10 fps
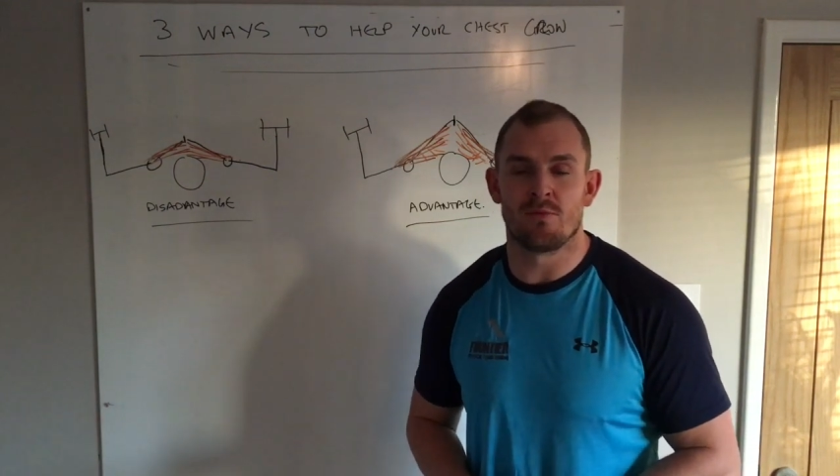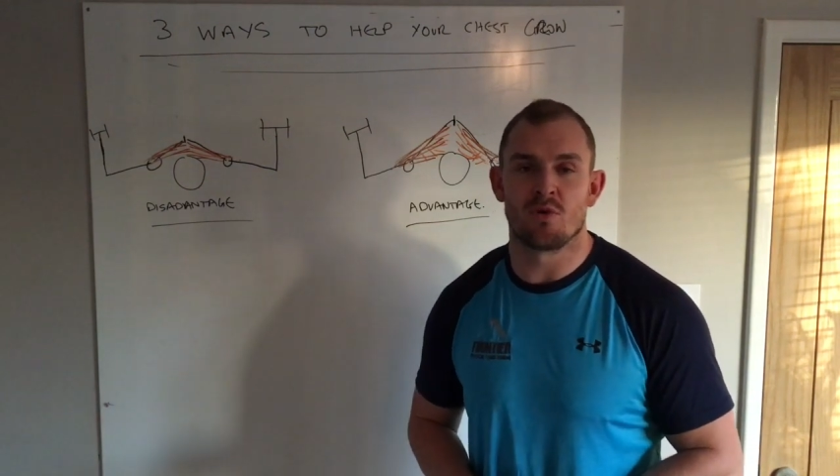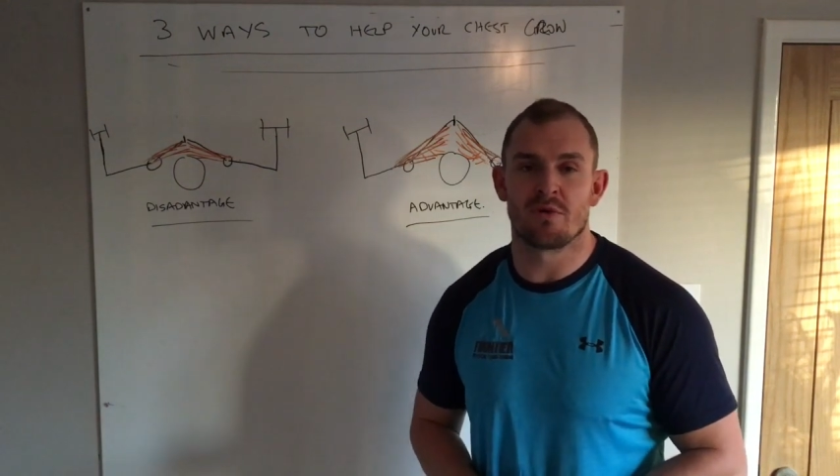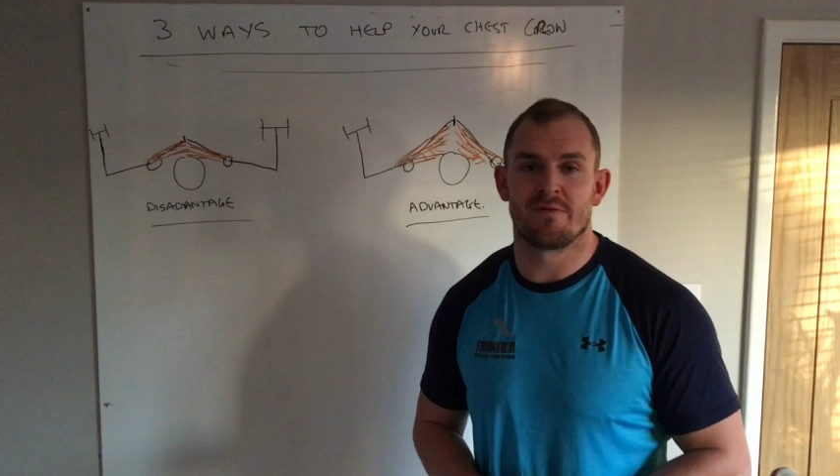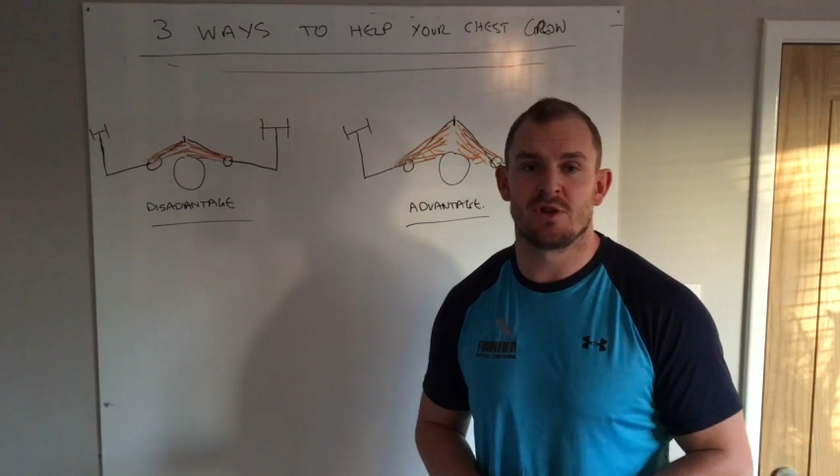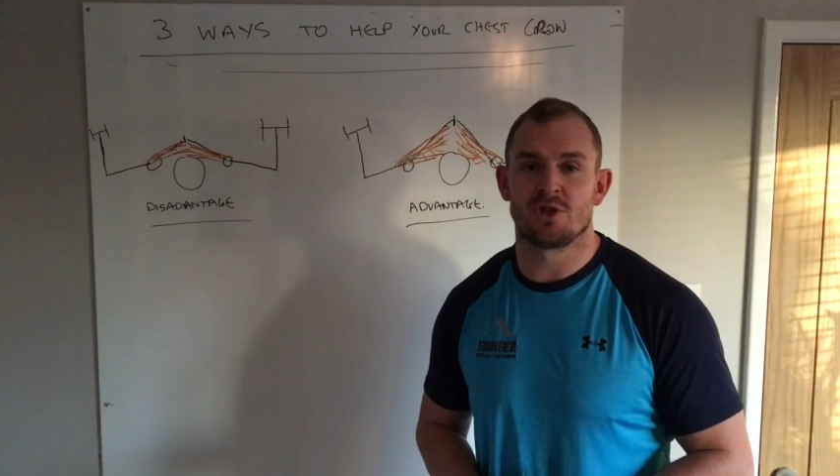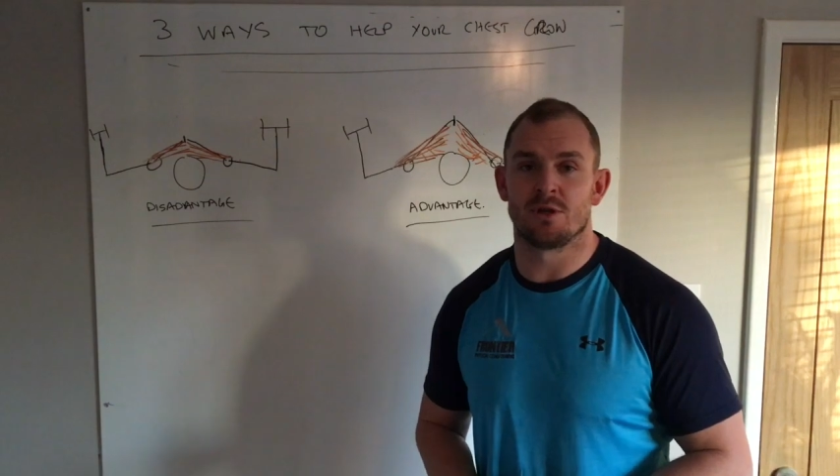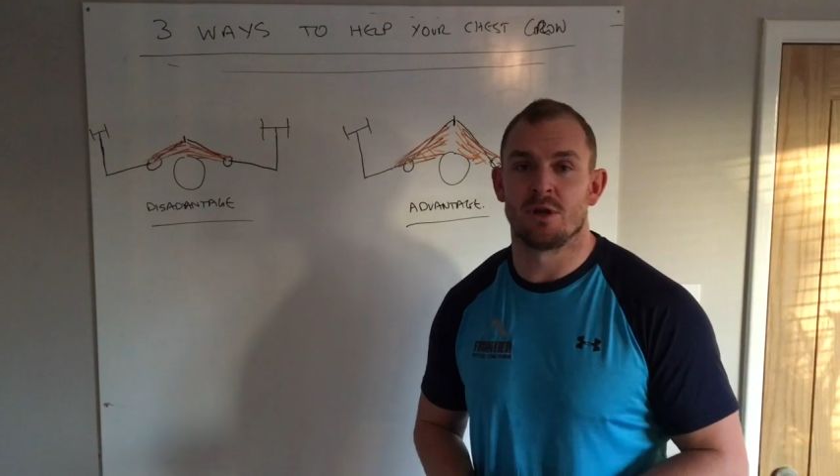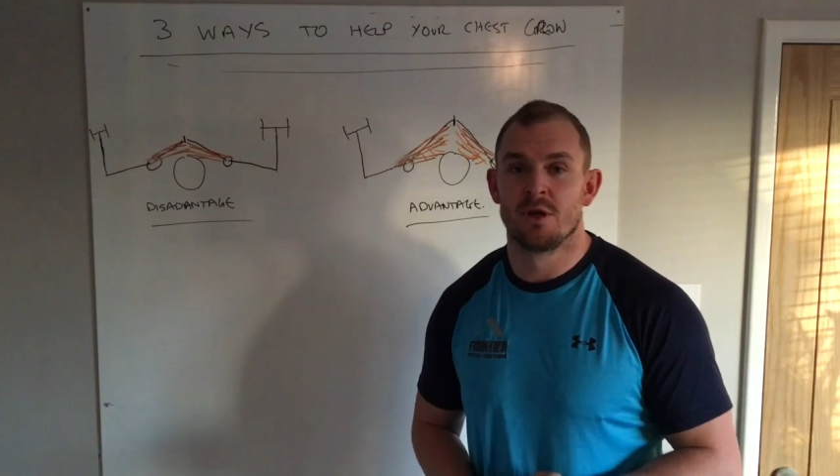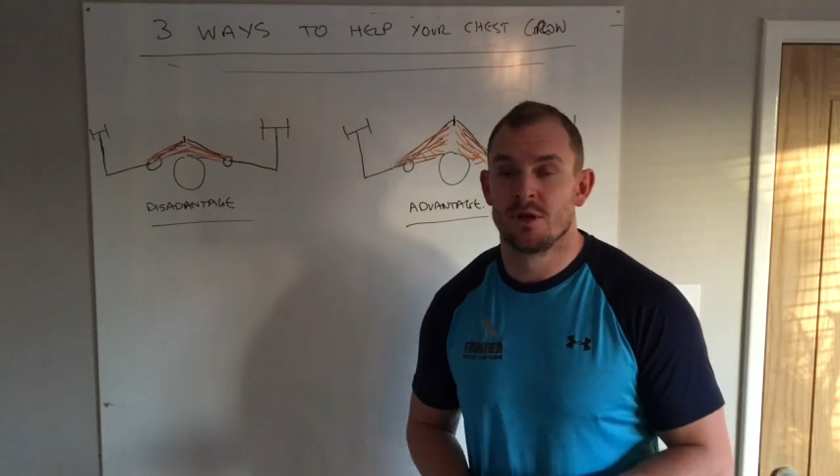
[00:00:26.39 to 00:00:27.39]
more
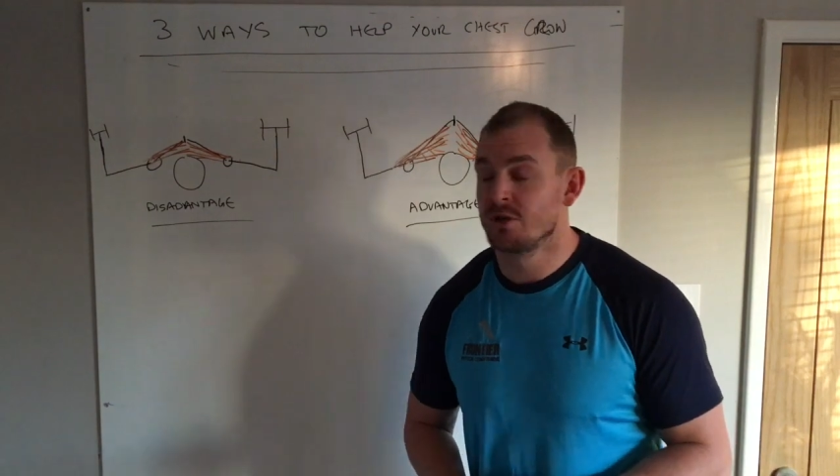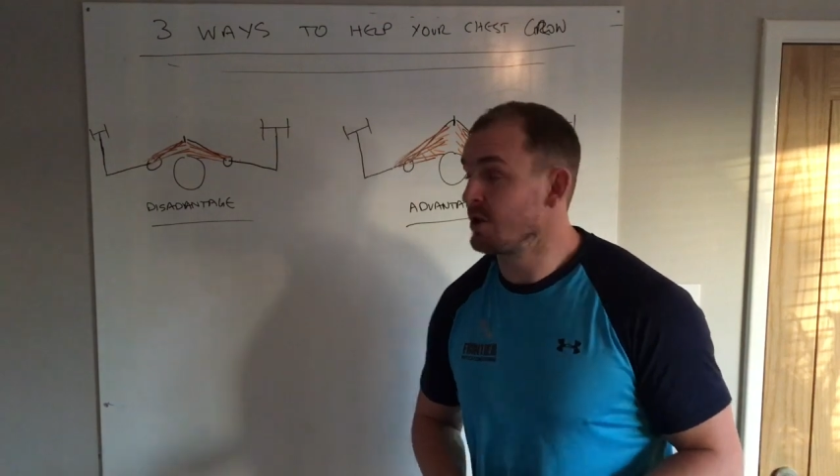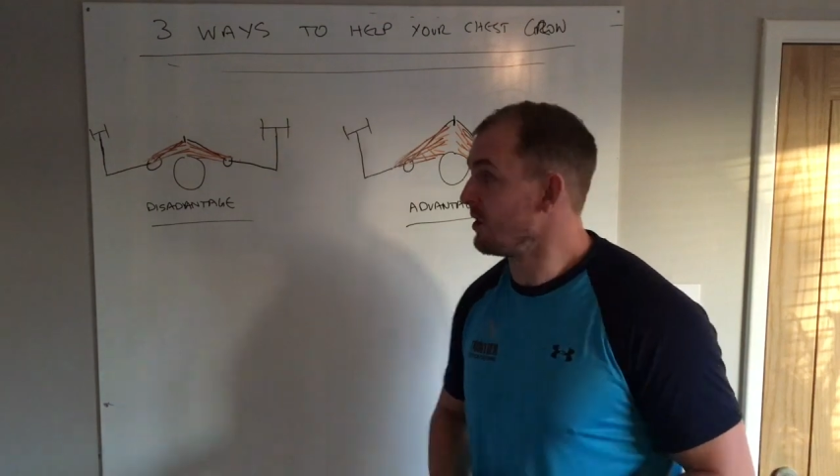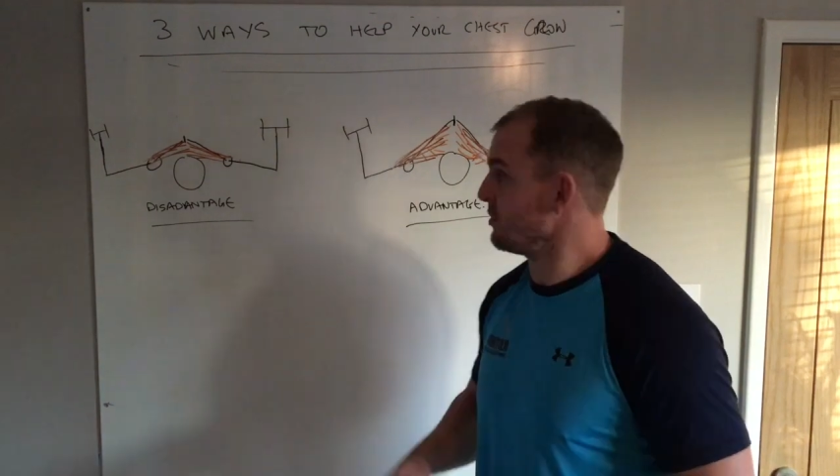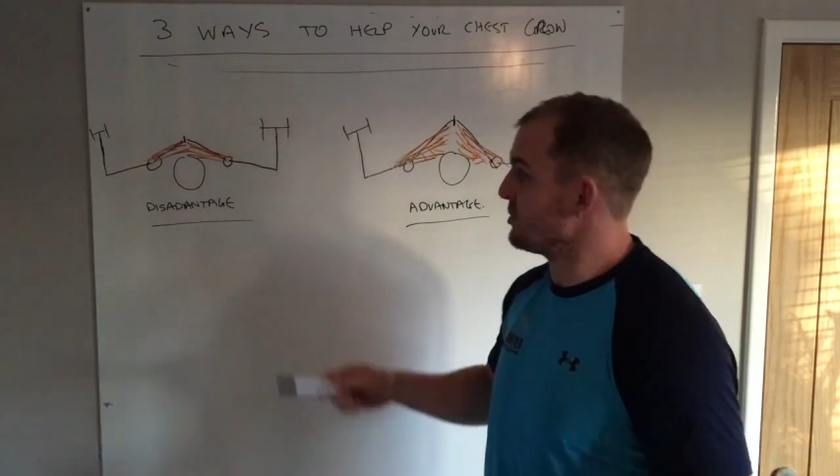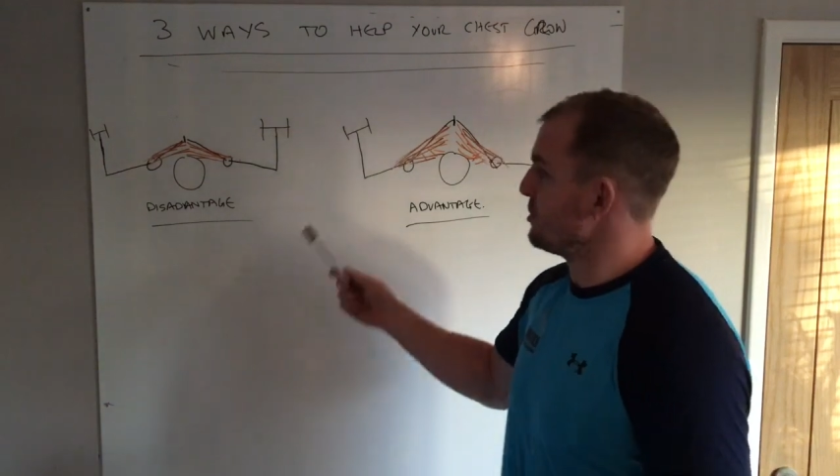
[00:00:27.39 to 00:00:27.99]
efficient. So I've got